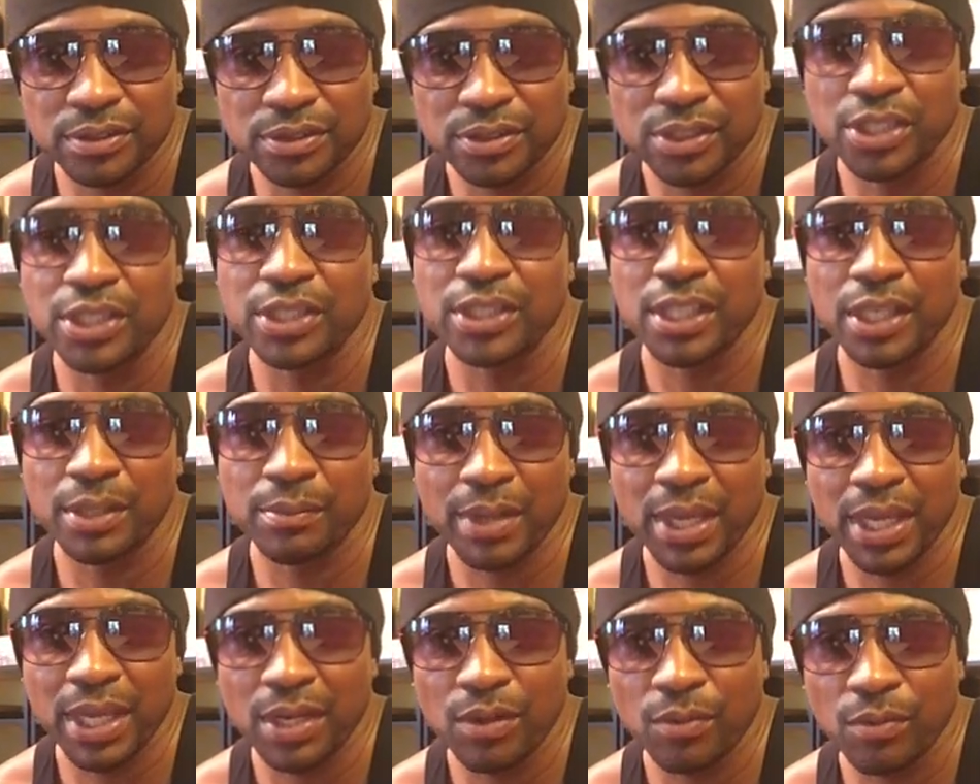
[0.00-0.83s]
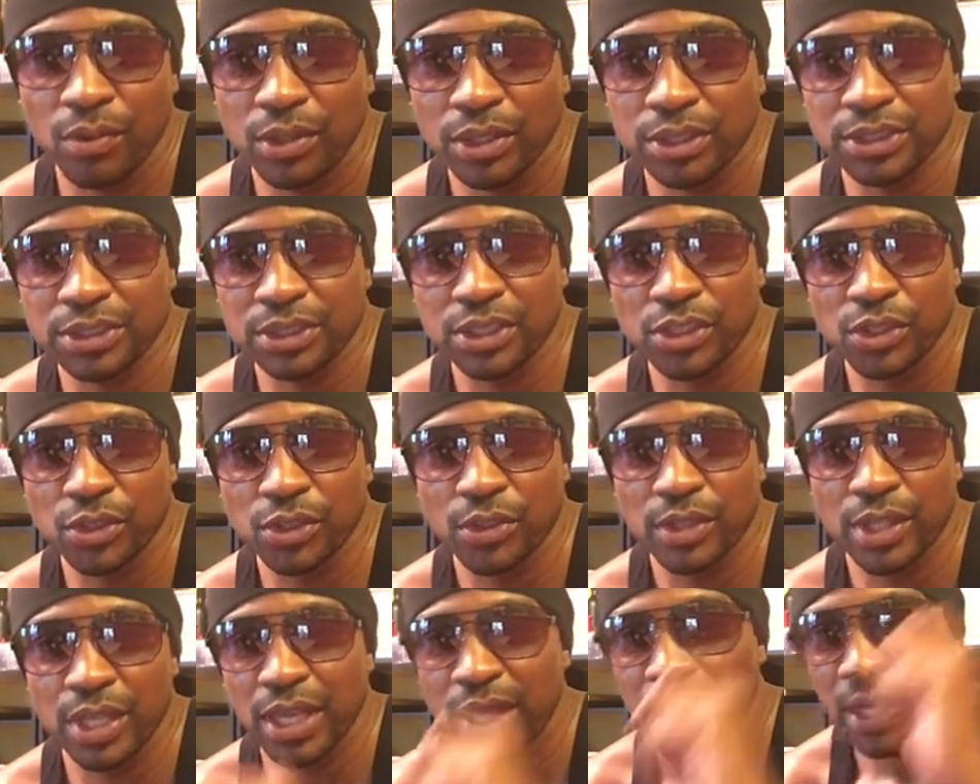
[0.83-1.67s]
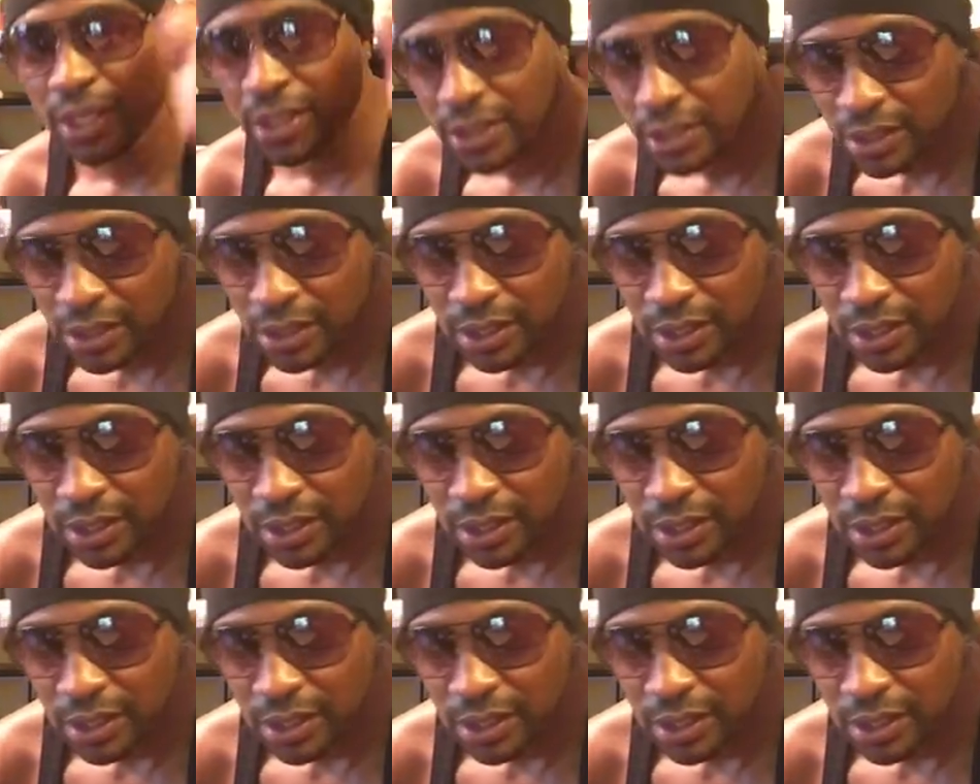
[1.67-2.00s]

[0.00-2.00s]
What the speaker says: Do you think Manny wants to do that?